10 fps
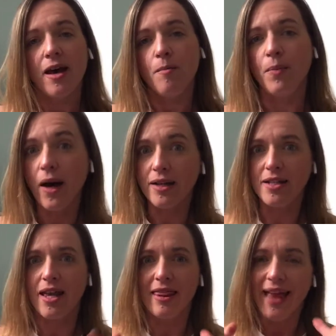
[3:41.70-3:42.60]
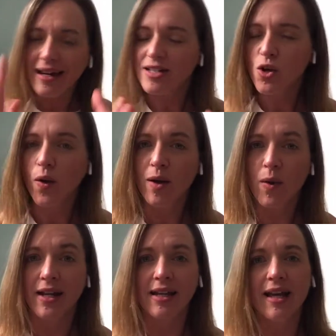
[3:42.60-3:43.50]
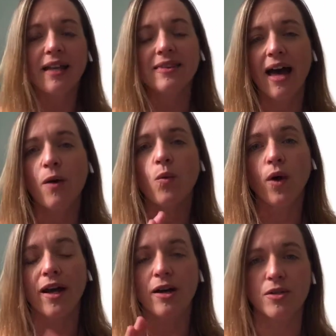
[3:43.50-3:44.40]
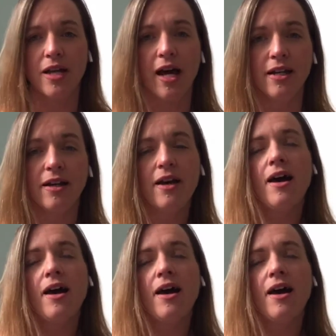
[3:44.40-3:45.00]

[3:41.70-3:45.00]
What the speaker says: But that is a great way to get that workout done.